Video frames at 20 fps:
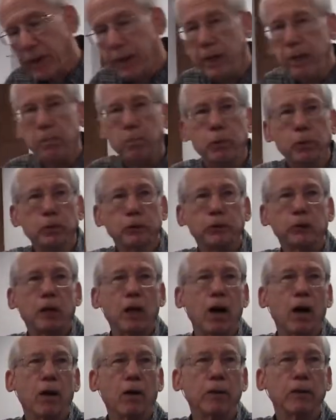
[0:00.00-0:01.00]
Hebrew
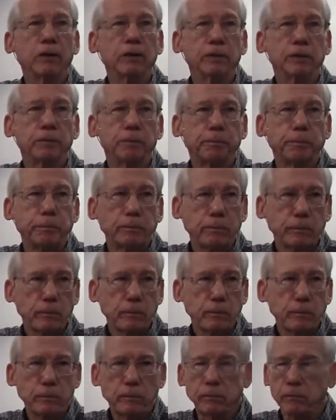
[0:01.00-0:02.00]
scholars,
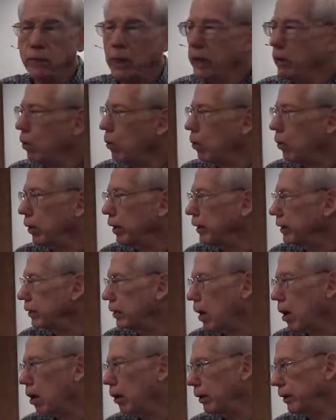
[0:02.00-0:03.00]
they all
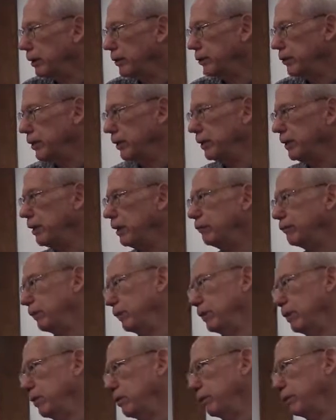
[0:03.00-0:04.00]
acknowledge the
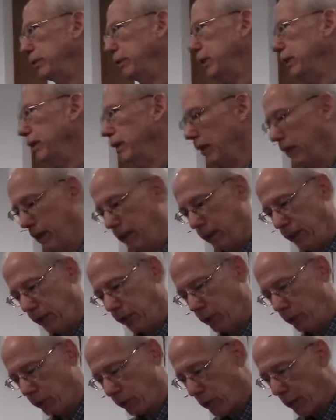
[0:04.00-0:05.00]
difficulty
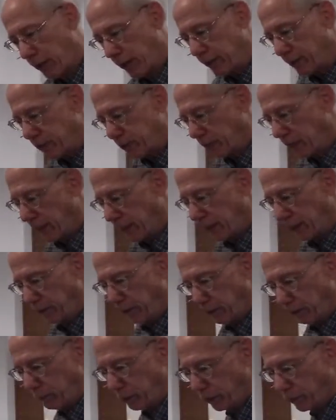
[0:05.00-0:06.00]
in
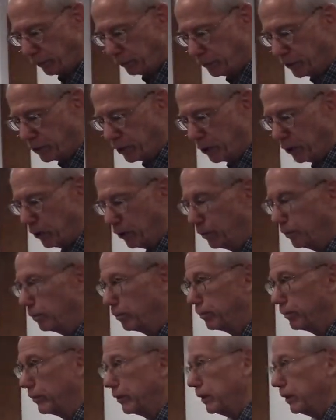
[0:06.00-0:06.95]
translating the book of Job.